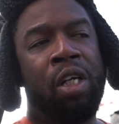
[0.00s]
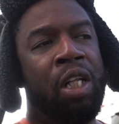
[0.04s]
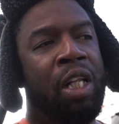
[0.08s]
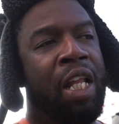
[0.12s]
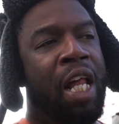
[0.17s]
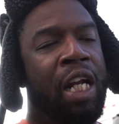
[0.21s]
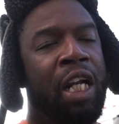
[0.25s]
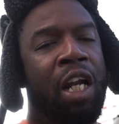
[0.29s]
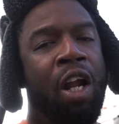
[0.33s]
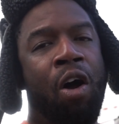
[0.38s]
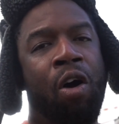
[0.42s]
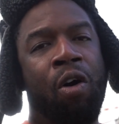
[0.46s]

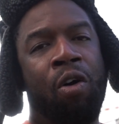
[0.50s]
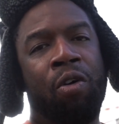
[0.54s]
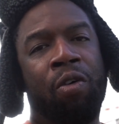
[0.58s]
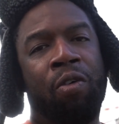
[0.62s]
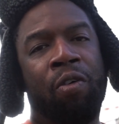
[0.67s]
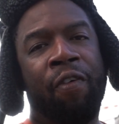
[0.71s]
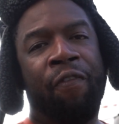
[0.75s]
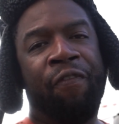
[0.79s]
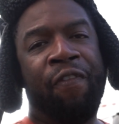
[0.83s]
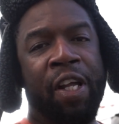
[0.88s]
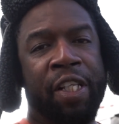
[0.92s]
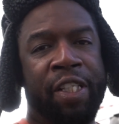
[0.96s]
let alone
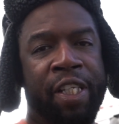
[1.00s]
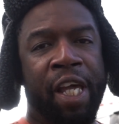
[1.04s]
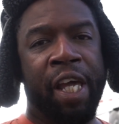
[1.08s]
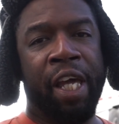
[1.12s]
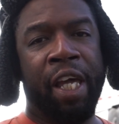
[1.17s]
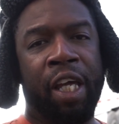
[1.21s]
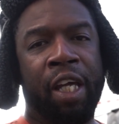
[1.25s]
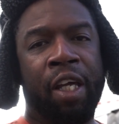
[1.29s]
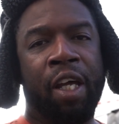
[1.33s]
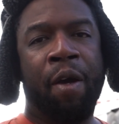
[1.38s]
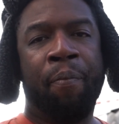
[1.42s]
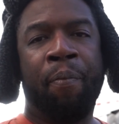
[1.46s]

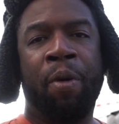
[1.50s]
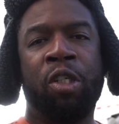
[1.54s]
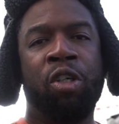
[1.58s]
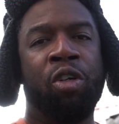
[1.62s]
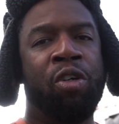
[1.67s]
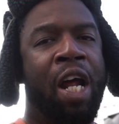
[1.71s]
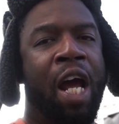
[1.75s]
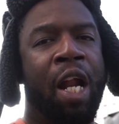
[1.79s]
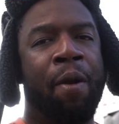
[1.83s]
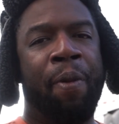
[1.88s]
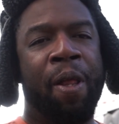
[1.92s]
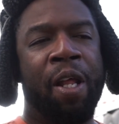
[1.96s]
15, but you
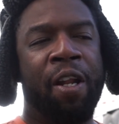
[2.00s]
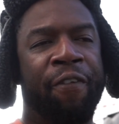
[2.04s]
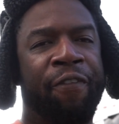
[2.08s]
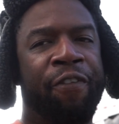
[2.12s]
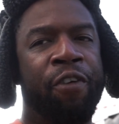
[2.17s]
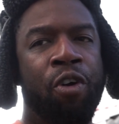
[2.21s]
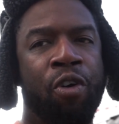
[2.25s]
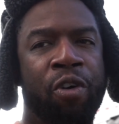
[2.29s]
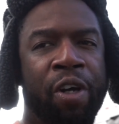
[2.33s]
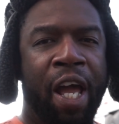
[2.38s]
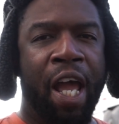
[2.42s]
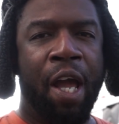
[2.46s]
don't know how to play the
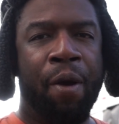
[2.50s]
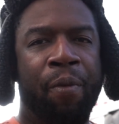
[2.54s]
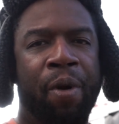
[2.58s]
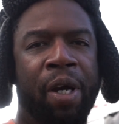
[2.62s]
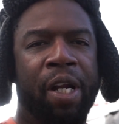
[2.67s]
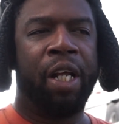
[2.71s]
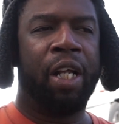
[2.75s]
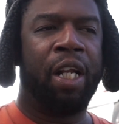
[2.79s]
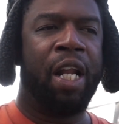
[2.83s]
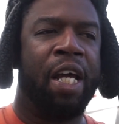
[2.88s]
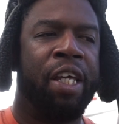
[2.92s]
fuel game with it.